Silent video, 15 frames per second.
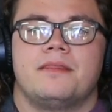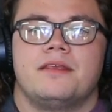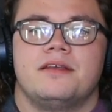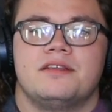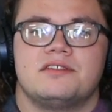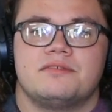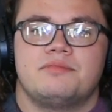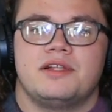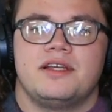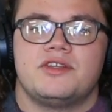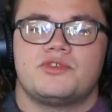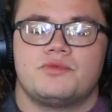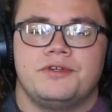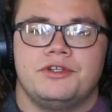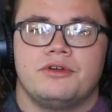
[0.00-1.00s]
is a
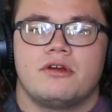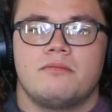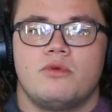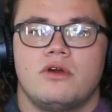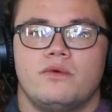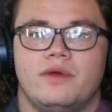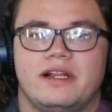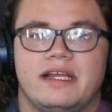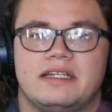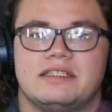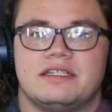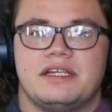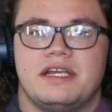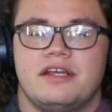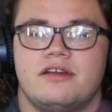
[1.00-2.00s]
place where you're more willing to
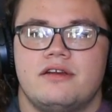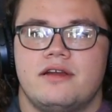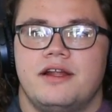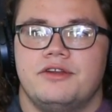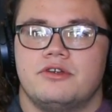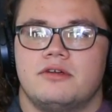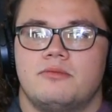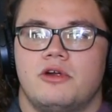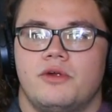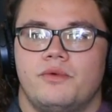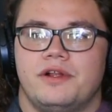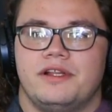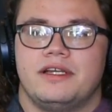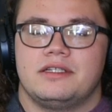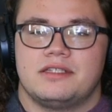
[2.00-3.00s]
hear and you're more
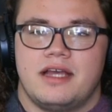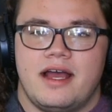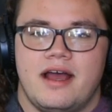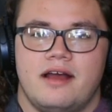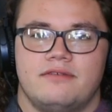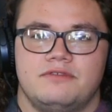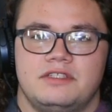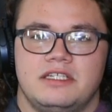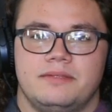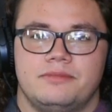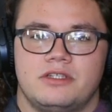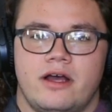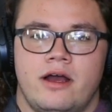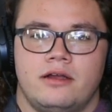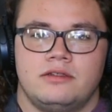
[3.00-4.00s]
willing to have deep
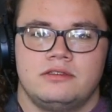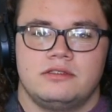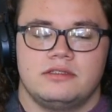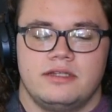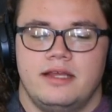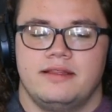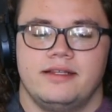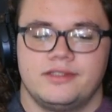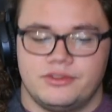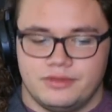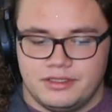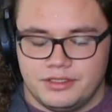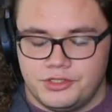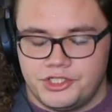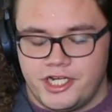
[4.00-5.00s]
talks. And that's what
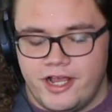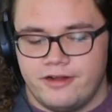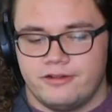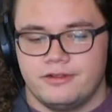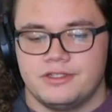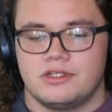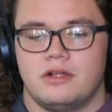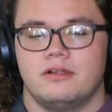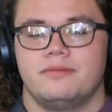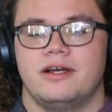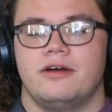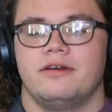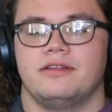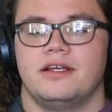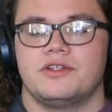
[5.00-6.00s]
this channel is all
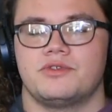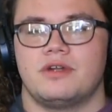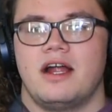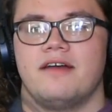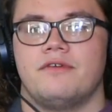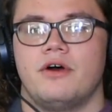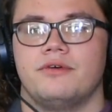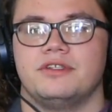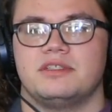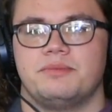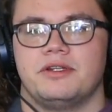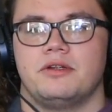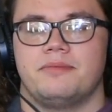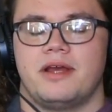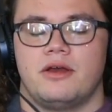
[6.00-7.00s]
about, and that's what I've always
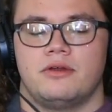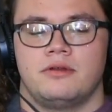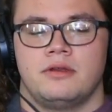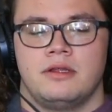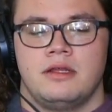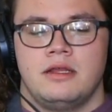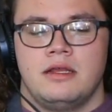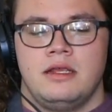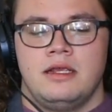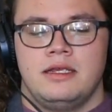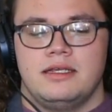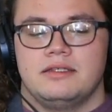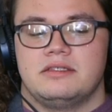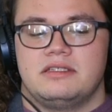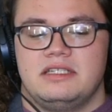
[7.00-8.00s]
been about,
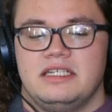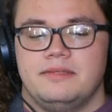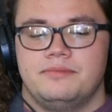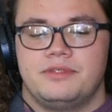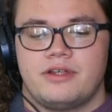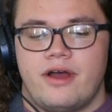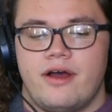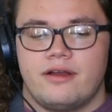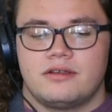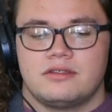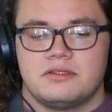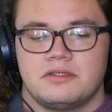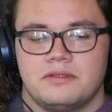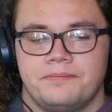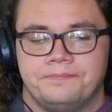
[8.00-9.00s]
is deep
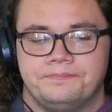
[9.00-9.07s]
talks.